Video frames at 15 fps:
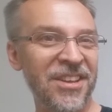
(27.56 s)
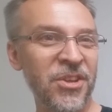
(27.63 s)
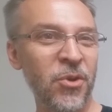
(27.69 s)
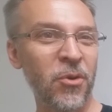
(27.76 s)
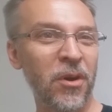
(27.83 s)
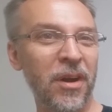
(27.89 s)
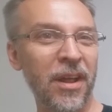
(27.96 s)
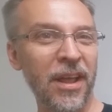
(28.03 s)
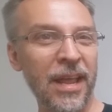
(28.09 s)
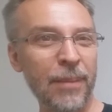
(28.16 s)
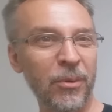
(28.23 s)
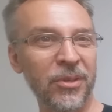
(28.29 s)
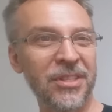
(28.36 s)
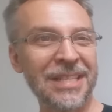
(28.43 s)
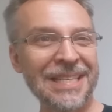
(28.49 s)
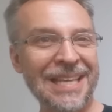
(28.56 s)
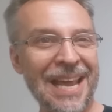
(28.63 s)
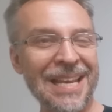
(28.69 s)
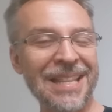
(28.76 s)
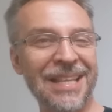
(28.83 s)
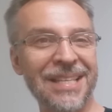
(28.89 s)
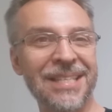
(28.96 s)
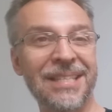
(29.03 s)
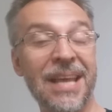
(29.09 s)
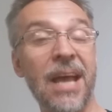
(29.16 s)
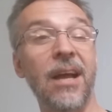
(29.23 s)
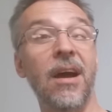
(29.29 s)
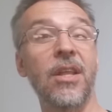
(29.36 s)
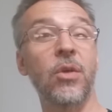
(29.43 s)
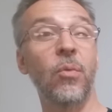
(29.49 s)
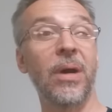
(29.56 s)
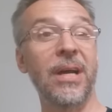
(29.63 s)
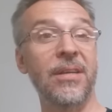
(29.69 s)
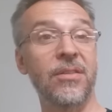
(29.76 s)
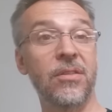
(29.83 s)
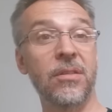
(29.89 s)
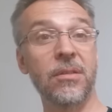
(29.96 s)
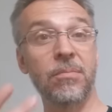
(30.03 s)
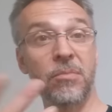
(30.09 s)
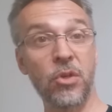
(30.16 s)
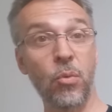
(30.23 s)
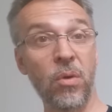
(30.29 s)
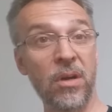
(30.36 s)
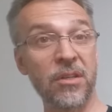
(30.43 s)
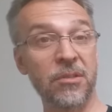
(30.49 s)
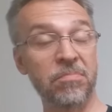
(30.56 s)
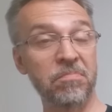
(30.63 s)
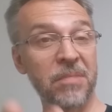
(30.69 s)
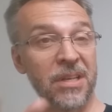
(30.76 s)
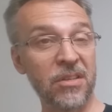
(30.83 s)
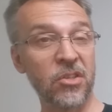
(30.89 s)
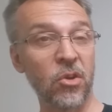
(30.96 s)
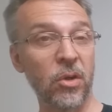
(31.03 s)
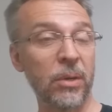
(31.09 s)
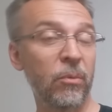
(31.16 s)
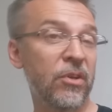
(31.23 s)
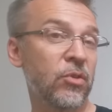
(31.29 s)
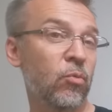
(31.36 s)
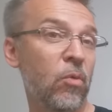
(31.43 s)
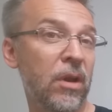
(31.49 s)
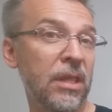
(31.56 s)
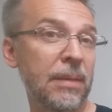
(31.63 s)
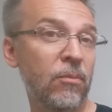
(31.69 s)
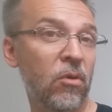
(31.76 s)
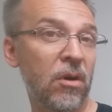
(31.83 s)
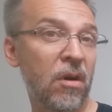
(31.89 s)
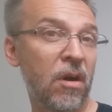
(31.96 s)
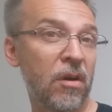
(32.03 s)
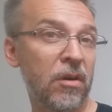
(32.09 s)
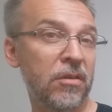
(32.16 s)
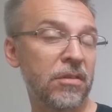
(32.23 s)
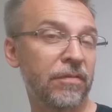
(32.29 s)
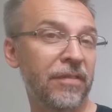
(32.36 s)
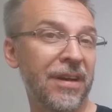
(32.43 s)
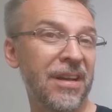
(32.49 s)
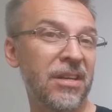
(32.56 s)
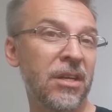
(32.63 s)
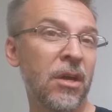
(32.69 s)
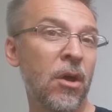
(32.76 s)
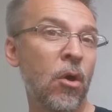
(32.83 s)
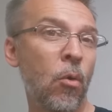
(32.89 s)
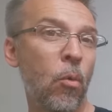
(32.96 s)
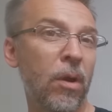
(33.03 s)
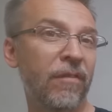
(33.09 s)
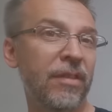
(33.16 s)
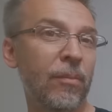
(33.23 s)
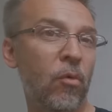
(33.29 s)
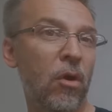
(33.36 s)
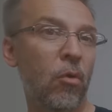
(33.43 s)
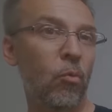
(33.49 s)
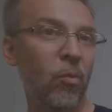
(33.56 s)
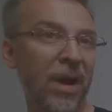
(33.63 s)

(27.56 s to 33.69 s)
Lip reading: you are able to get this deck, otherwise you weren't. And so it was one of the more harder to find, one of the more